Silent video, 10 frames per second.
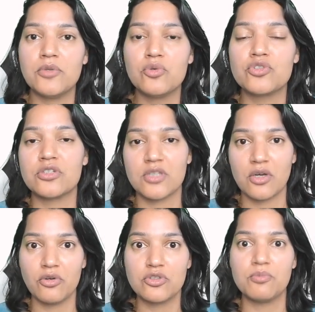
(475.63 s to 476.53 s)
users are
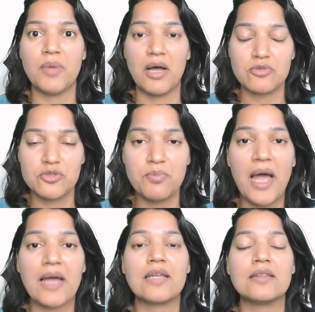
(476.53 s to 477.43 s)
going to bounce
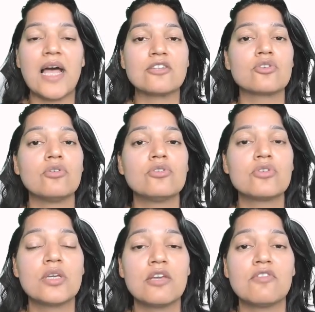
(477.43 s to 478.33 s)
back, and that's going
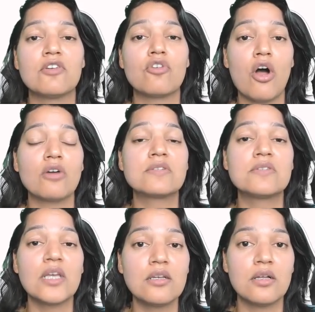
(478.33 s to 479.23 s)
to give a wrong
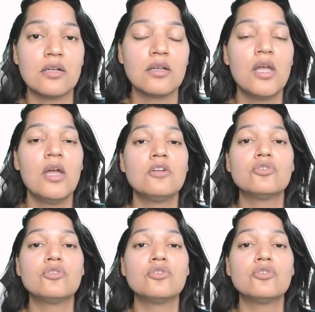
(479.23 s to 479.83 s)
signal to